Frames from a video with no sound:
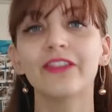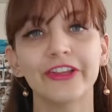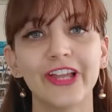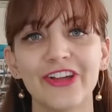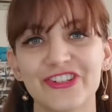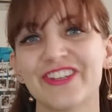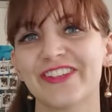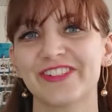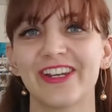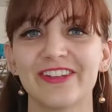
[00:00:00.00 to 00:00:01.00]
The large
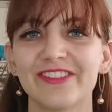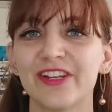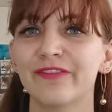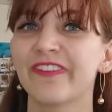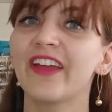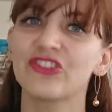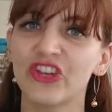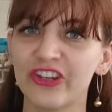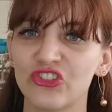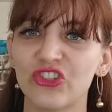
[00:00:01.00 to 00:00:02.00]
intestine itself can
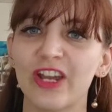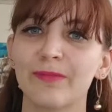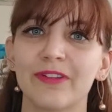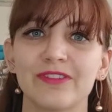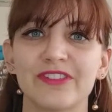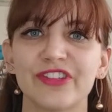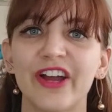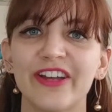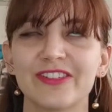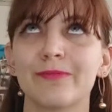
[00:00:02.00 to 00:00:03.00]
change shape and
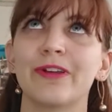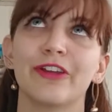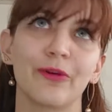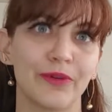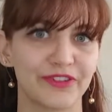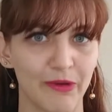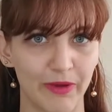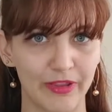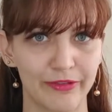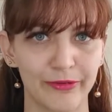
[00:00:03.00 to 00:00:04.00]
size depending on what's
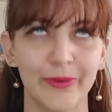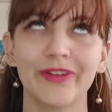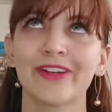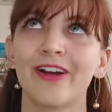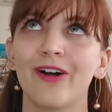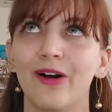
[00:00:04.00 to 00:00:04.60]
going through it.